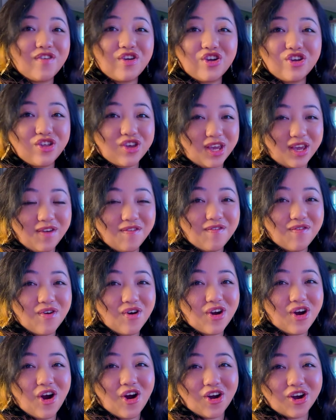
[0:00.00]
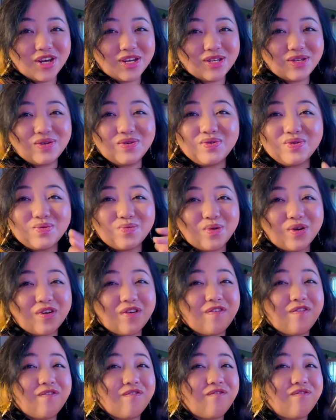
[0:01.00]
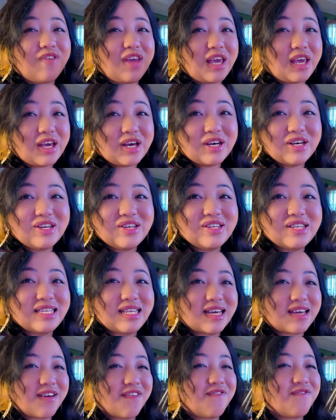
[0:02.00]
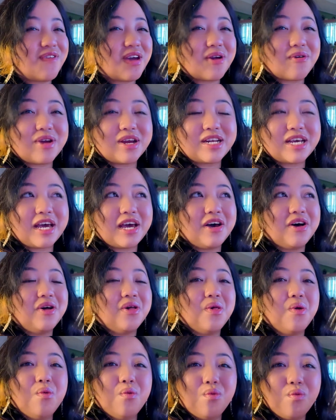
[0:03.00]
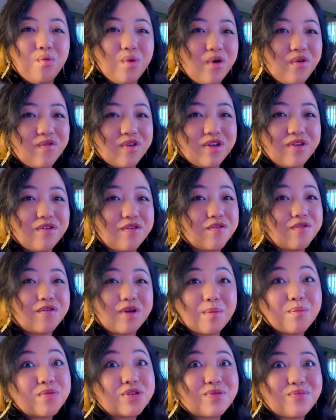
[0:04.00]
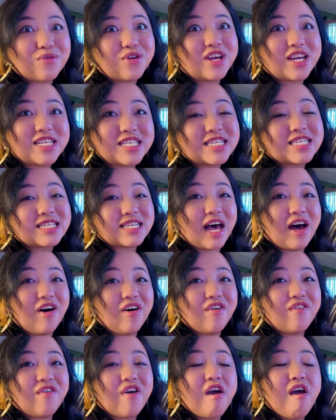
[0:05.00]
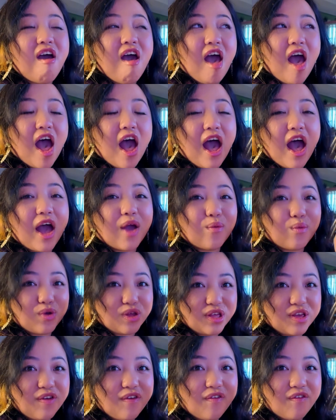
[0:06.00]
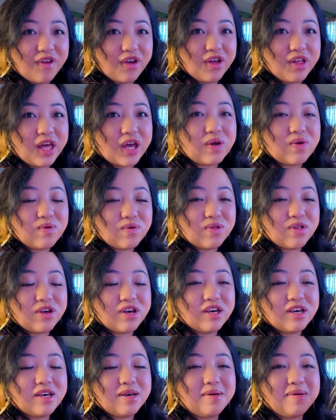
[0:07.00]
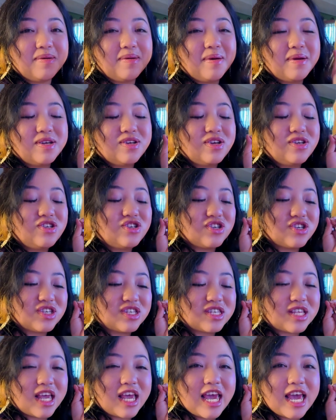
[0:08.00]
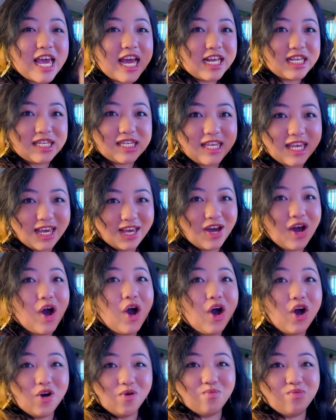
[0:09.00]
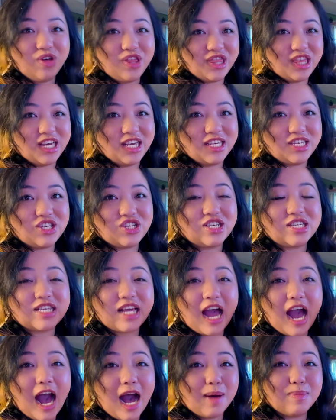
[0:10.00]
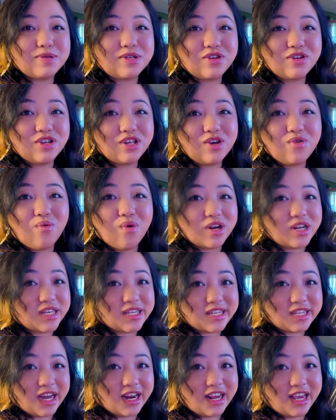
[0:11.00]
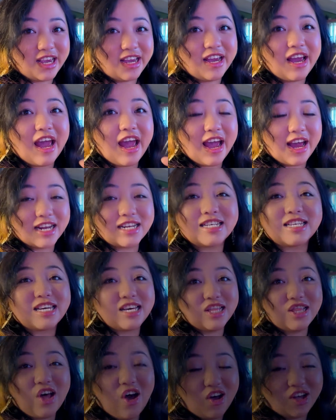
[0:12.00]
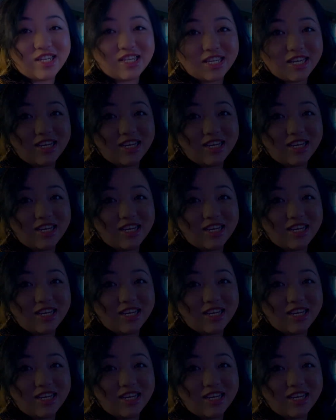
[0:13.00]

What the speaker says: If you're looking for an artist whose work feels like a fairy tale woven from spring itself, I really feel like Ulla just hits it home with this. She's absolutely one to study and to get lost